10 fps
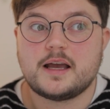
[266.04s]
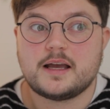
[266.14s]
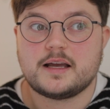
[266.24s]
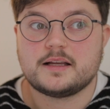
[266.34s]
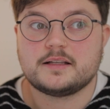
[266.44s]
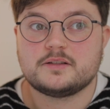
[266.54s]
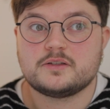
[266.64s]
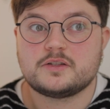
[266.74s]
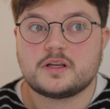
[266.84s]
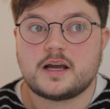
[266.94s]

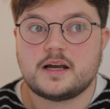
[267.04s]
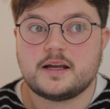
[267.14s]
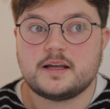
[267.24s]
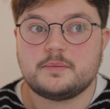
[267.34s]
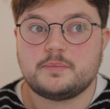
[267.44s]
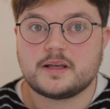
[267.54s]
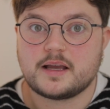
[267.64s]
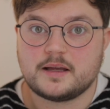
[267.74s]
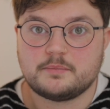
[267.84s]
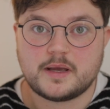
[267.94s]
and I
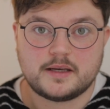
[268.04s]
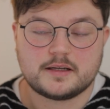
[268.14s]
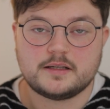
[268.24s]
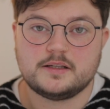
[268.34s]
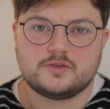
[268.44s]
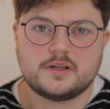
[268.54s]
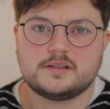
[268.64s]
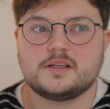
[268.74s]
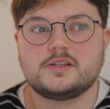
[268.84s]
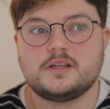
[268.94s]
began medically
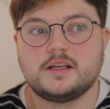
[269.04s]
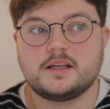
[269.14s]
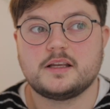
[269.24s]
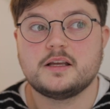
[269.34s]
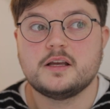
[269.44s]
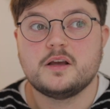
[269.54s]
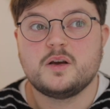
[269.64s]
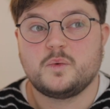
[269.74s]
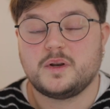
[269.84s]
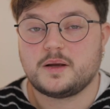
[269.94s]

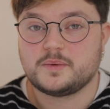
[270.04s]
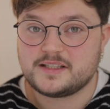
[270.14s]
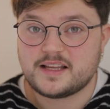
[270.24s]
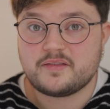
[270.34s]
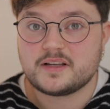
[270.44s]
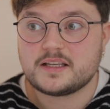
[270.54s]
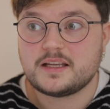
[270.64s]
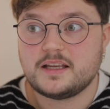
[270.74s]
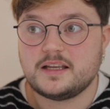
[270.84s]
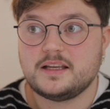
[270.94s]
transitioning when I was
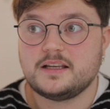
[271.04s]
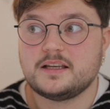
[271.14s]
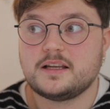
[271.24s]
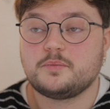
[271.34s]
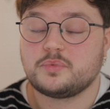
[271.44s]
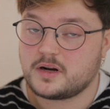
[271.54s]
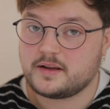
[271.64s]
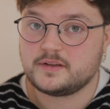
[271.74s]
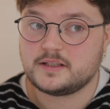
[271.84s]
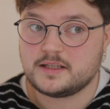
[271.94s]
17
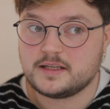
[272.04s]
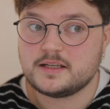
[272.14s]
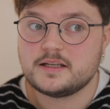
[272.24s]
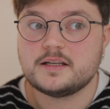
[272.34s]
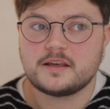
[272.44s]
privately.